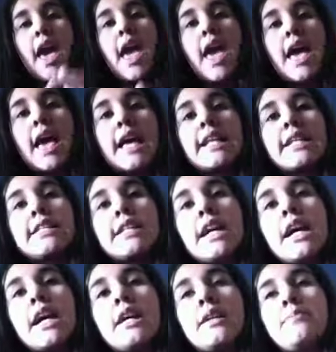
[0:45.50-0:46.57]
and
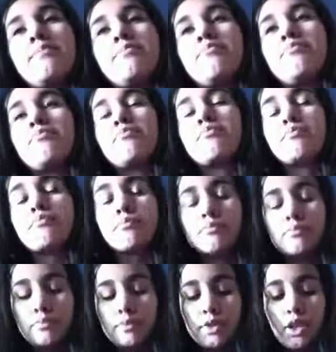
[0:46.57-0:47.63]

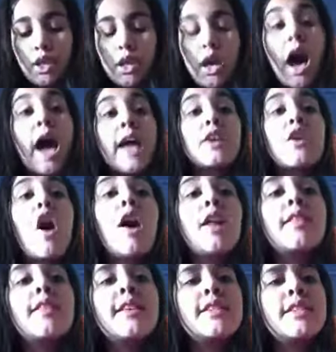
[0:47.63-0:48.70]
I
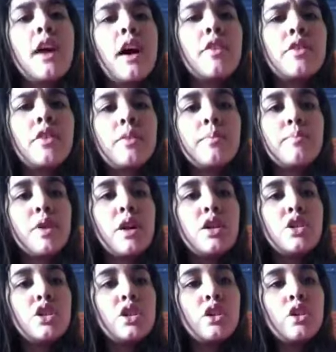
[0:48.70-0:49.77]
got this other
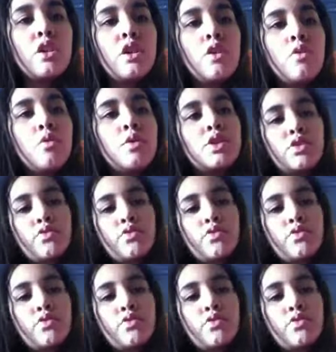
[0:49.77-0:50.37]
brush, which